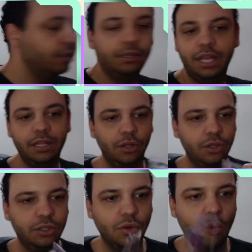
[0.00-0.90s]
it
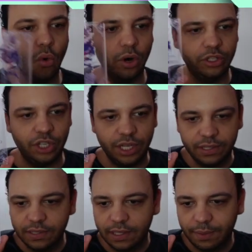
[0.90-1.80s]
looks
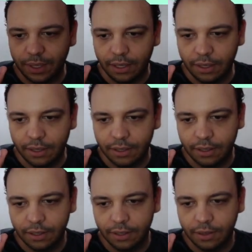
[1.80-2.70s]
gorgeous. Let me
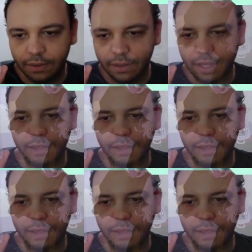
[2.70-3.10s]
get